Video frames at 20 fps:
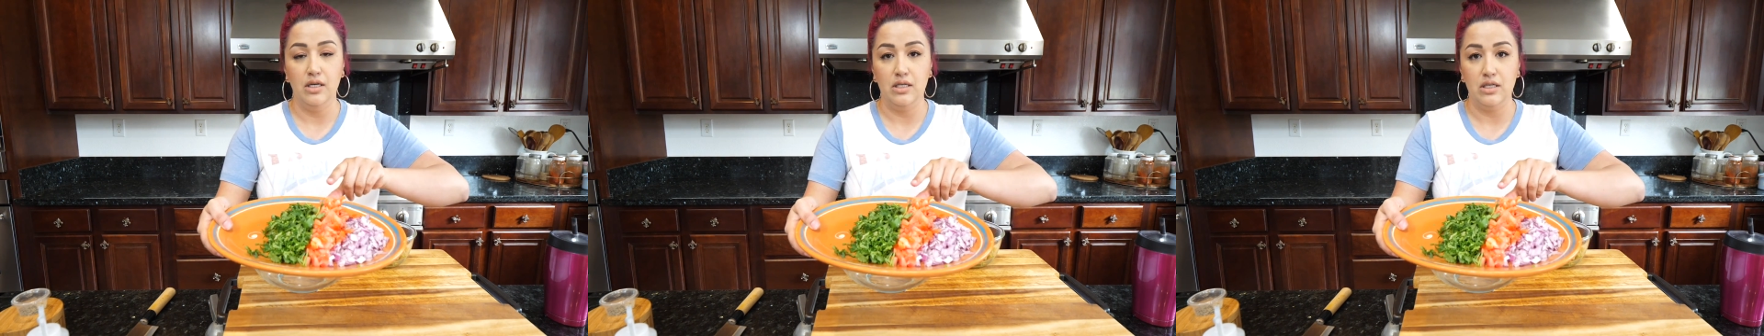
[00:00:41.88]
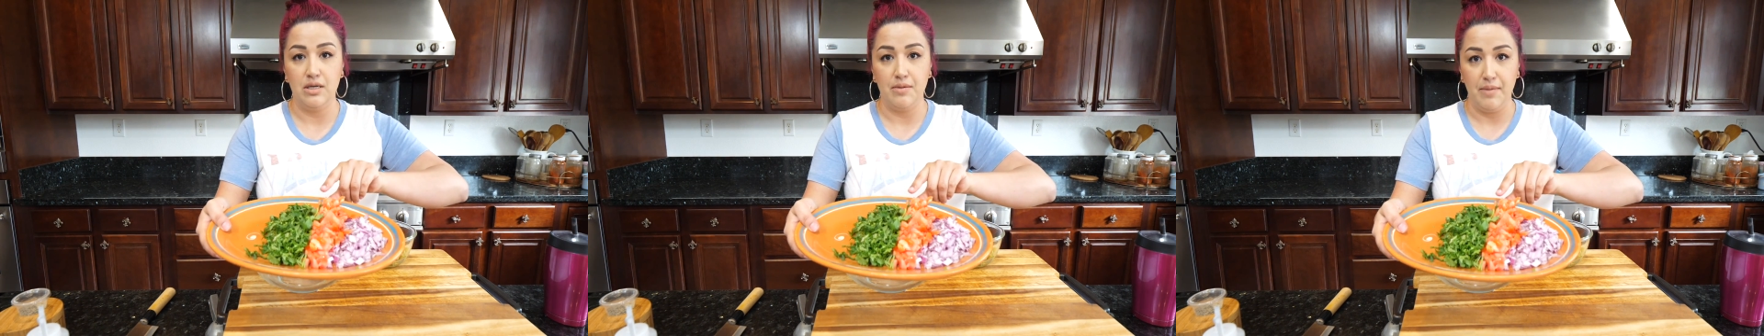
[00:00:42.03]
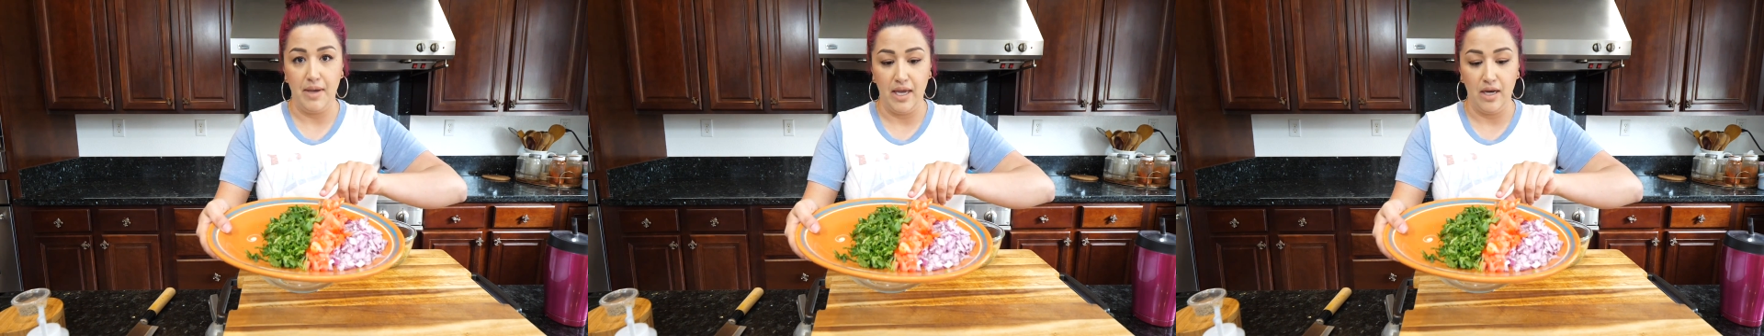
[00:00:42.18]

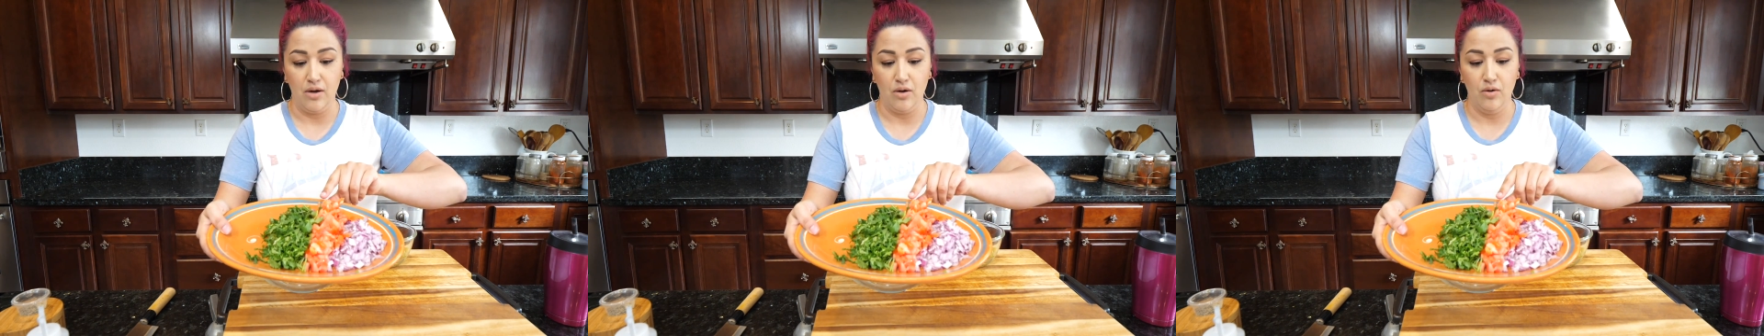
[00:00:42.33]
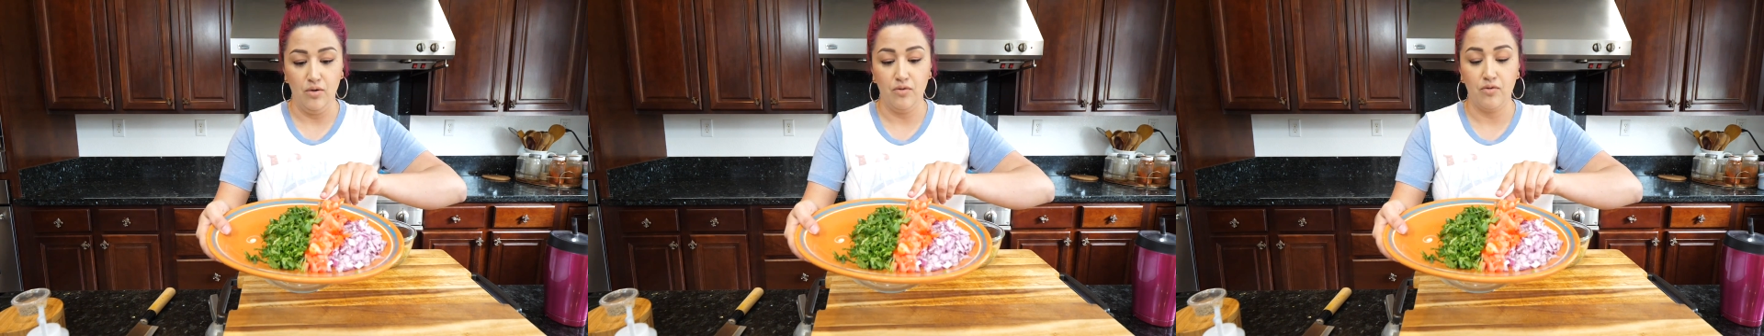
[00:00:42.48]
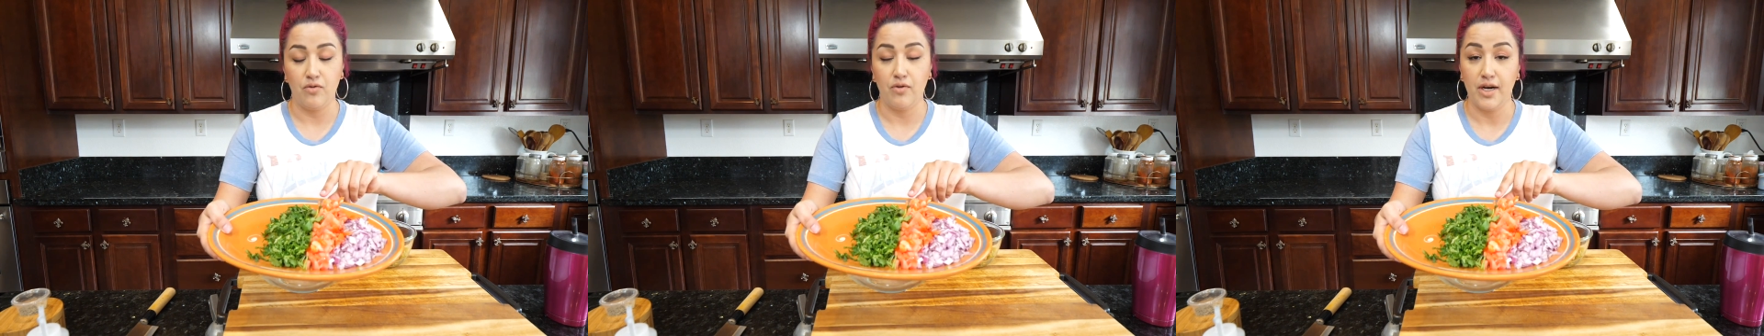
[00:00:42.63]

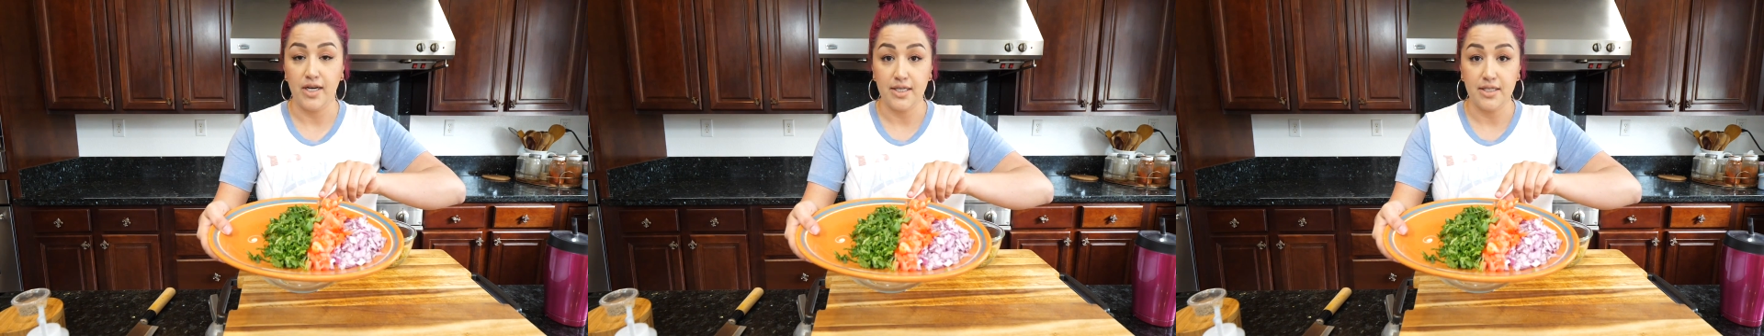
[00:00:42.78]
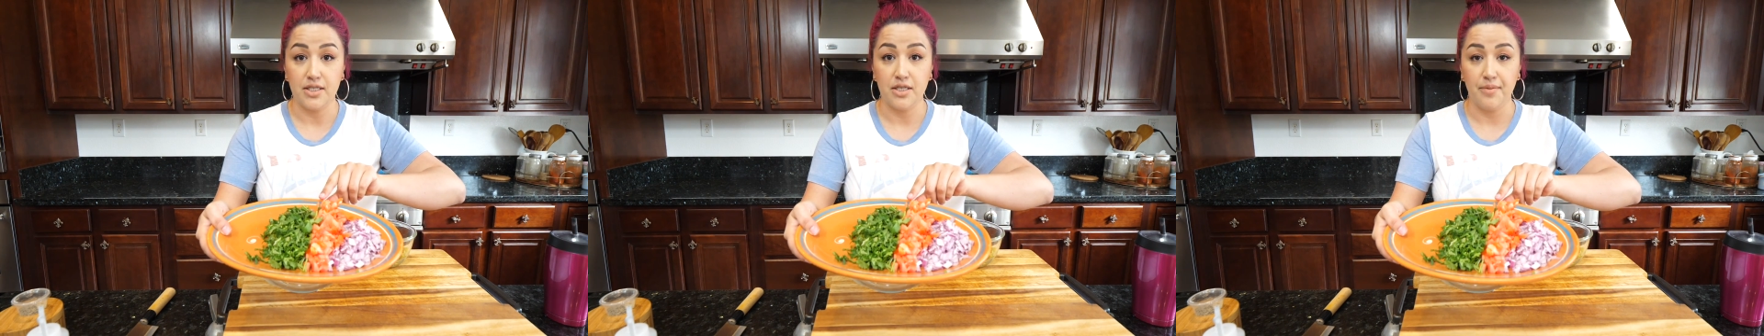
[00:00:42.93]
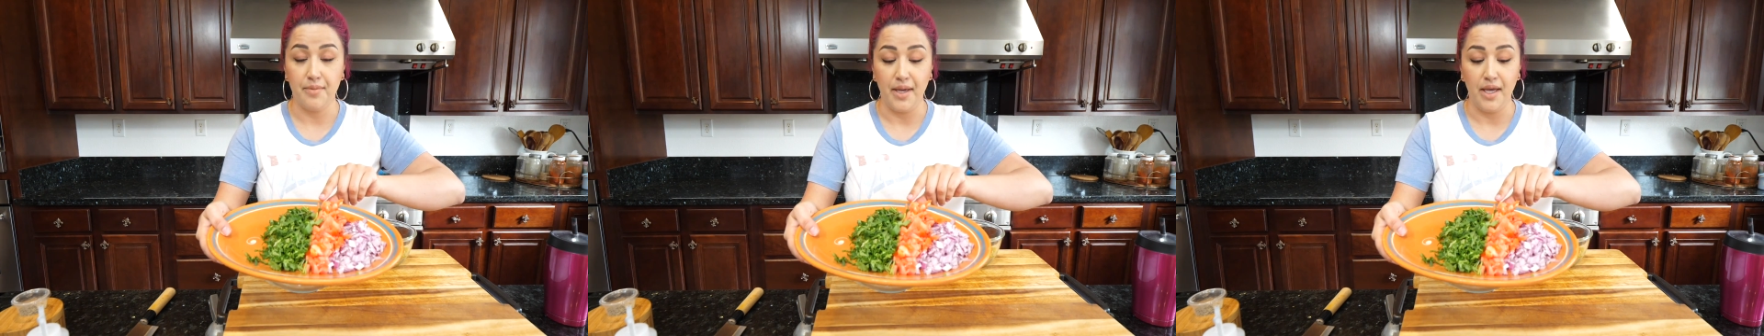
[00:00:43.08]
Tomato,
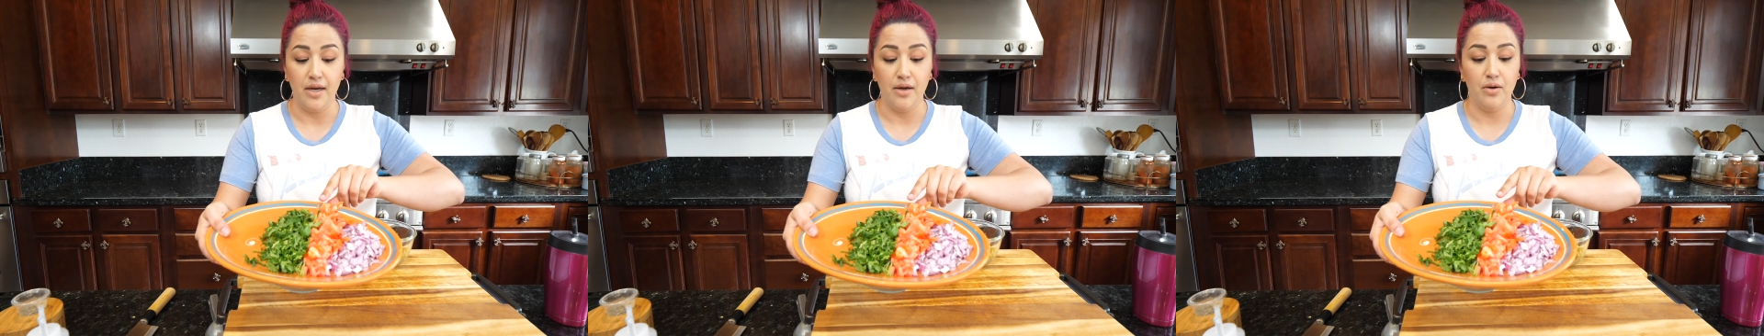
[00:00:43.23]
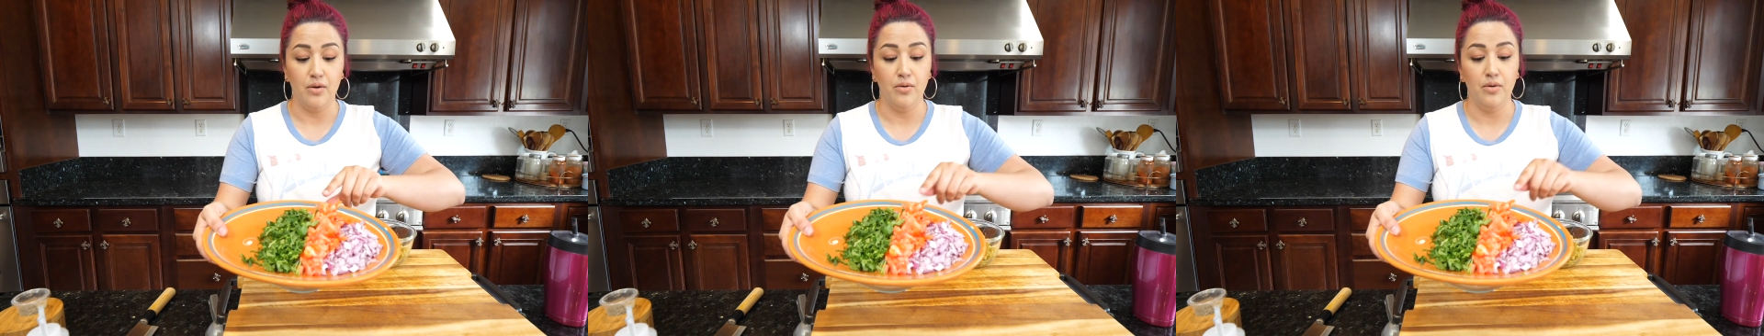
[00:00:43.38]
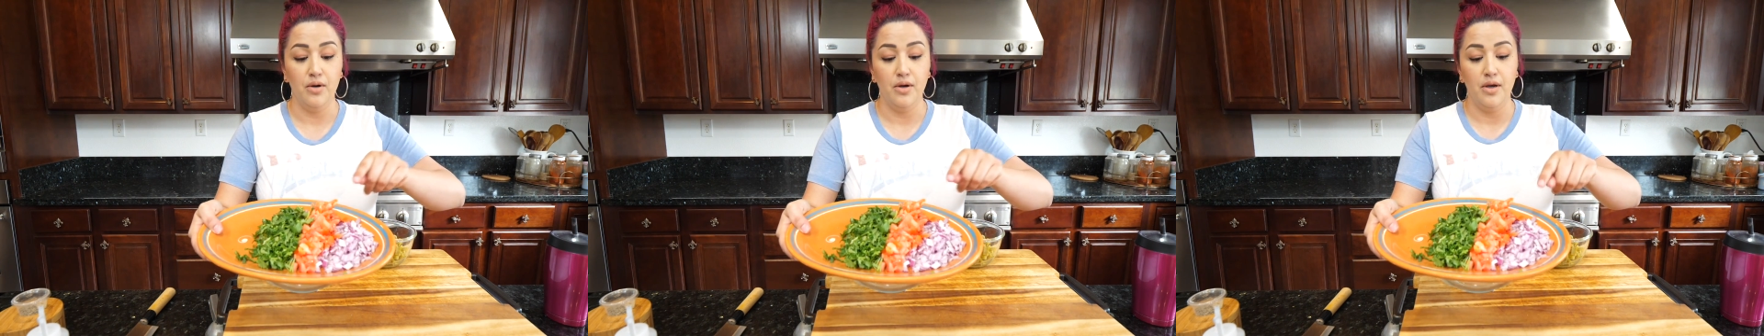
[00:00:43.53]
fresh
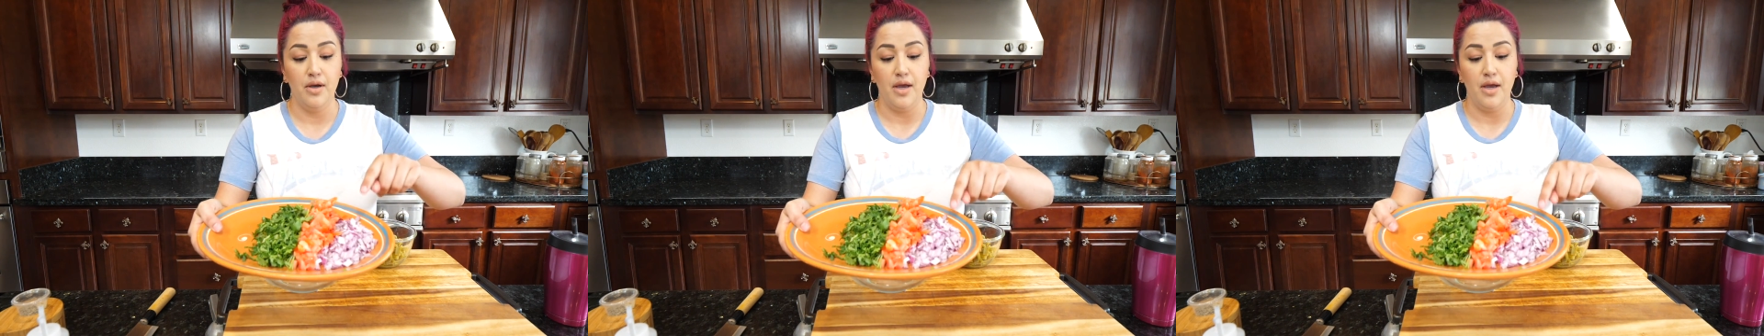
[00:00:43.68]
tomato,